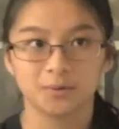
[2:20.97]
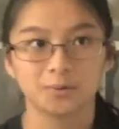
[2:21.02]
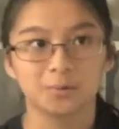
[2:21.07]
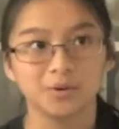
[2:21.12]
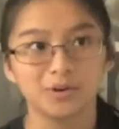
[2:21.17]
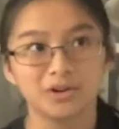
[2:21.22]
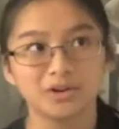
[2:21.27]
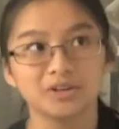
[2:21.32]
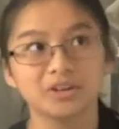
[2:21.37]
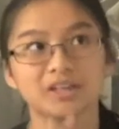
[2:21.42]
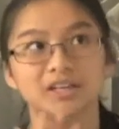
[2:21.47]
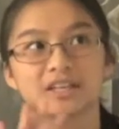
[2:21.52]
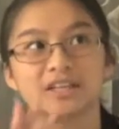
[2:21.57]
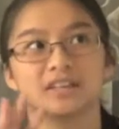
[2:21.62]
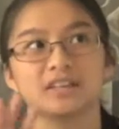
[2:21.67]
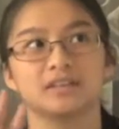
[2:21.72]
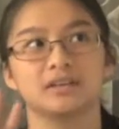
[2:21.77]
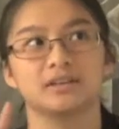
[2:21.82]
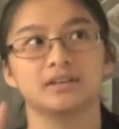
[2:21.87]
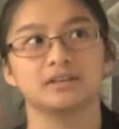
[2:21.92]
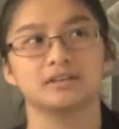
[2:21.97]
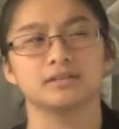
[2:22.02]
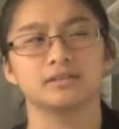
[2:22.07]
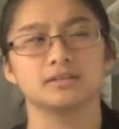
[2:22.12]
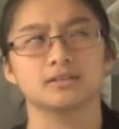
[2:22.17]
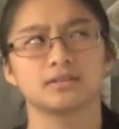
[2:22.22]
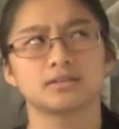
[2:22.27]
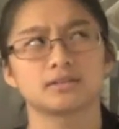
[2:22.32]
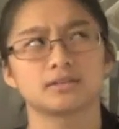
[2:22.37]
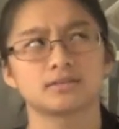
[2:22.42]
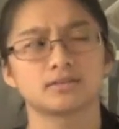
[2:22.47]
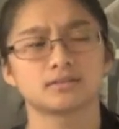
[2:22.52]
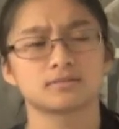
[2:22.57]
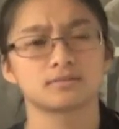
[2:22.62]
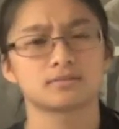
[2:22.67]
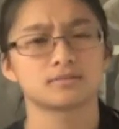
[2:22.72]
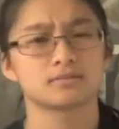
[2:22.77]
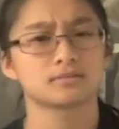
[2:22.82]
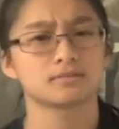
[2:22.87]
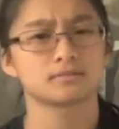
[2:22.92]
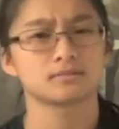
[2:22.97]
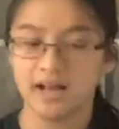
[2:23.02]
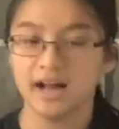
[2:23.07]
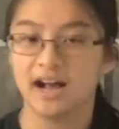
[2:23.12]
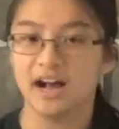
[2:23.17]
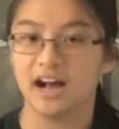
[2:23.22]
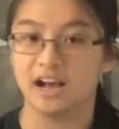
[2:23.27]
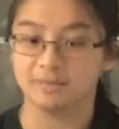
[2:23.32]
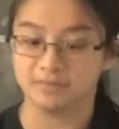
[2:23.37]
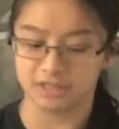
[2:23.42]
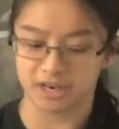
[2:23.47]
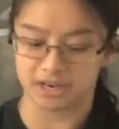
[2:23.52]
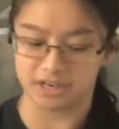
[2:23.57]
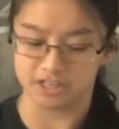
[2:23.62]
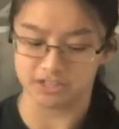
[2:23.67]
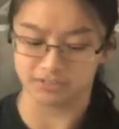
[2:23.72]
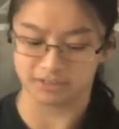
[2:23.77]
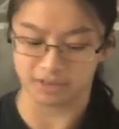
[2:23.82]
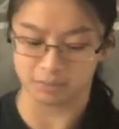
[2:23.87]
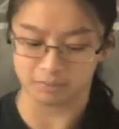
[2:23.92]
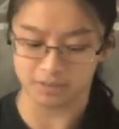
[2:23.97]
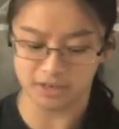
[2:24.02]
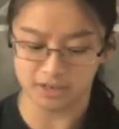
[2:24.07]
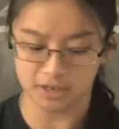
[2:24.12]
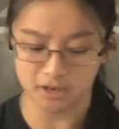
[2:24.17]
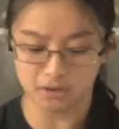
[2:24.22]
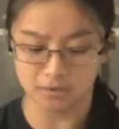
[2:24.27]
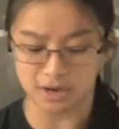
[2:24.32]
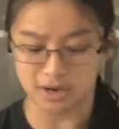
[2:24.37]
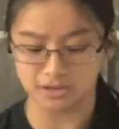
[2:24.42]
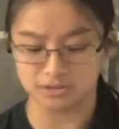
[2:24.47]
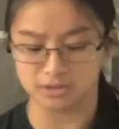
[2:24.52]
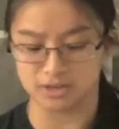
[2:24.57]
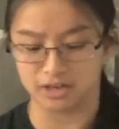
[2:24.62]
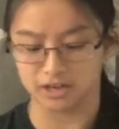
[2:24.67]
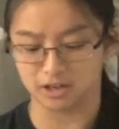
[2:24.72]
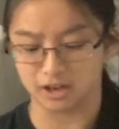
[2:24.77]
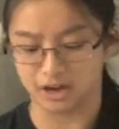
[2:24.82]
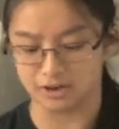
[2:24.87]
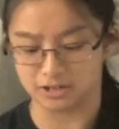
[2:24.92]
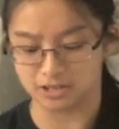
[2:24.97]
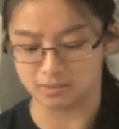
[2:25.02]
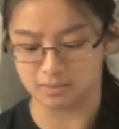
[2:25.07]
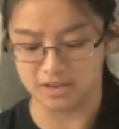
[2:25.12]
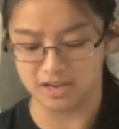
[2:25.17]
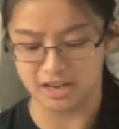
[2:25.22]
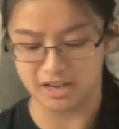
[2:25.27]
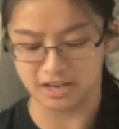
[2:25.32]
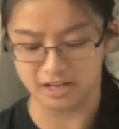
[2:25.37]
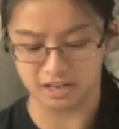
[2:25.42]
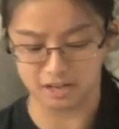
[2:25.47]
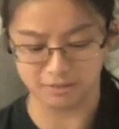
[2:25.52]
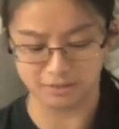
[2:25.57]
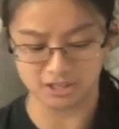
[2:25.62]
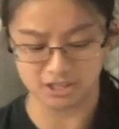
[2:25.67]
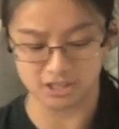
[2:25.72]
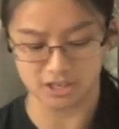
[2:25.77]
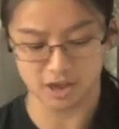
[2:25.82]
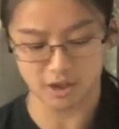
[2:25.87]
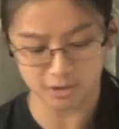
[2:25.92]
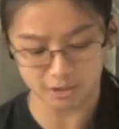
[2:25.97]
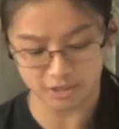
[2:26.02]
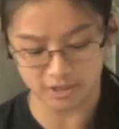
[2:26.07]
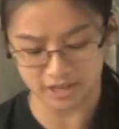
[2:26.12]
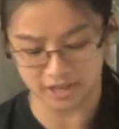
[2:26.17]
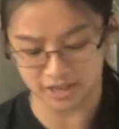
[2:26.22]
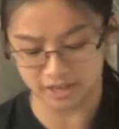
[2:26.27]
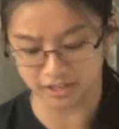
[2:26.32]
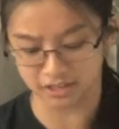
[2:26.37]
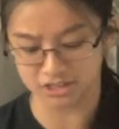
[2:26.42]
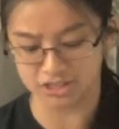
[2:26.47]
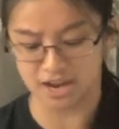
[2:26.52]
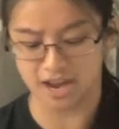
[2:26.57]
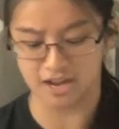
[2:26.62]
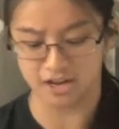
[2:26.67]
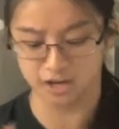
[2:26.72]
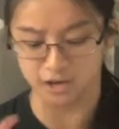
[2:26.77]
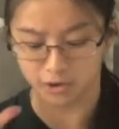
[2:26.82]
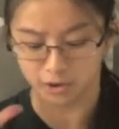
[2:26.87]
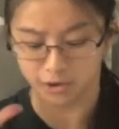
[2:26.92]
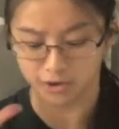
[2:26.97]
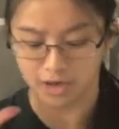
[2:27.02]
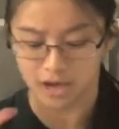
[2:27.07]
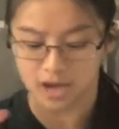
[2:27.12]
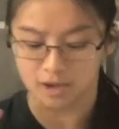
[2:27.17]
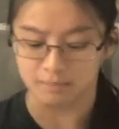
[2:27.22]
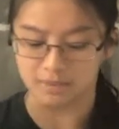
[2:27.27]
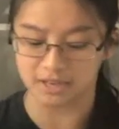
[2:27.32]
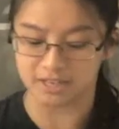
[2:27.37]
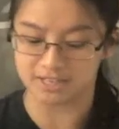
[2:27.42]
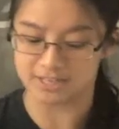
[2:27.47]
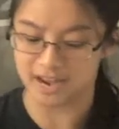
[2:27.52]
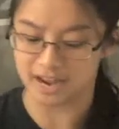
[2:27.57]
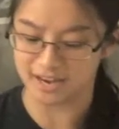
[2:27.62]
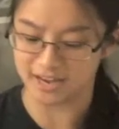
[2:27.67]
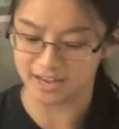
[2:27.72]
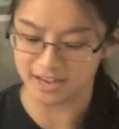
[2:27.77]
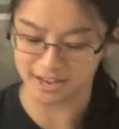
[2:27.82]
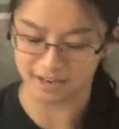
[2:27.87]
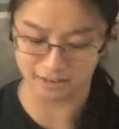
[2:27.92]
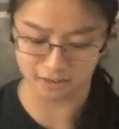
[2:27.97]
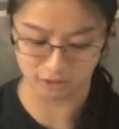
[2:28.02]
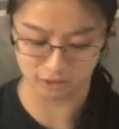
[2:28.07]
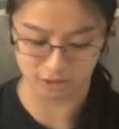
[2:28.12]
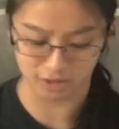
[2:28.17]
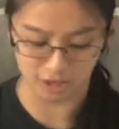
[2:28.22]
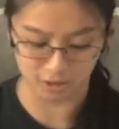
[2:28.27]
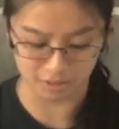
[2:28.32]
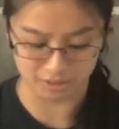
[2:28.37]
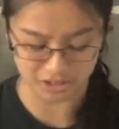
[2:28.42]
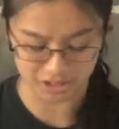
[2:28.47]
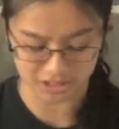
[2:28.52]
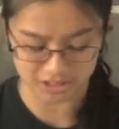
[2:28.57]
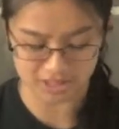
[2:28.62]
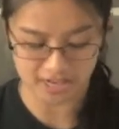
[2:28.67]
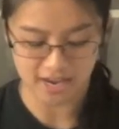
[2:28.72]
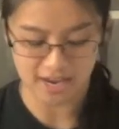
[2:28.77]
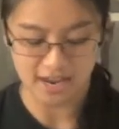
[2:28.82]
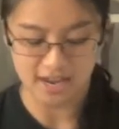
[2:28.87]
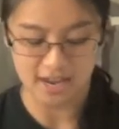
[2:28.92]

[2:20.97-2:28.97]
Worldly things. I'm Chinese Filipino. I do not know how to speak any languages other than English and nerd because I can't learn languages.